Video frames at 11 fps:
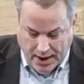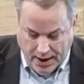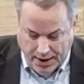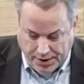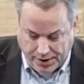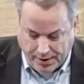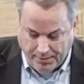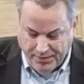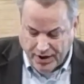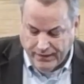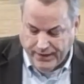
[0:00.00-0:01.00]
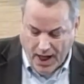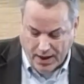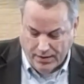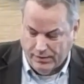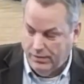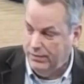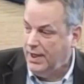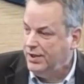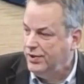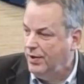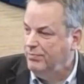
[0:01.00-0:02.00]
It's something you follow,
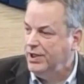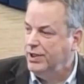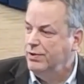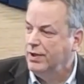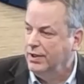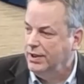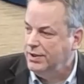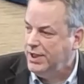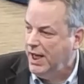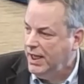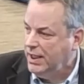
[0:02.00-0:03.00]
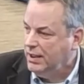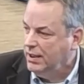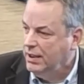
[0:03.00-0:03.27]
not something you can attain.